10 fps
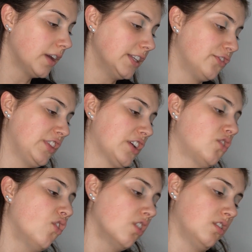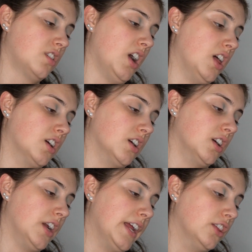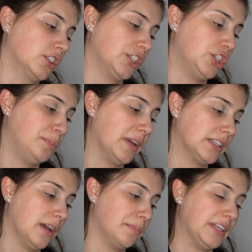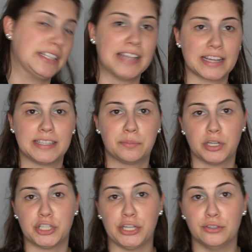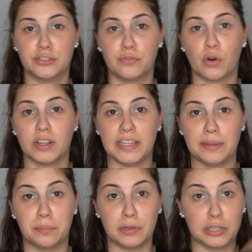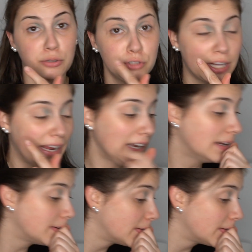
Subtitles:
Okay, so for the coral color, it looks like she picked up the exact same brush I used for the blue shade.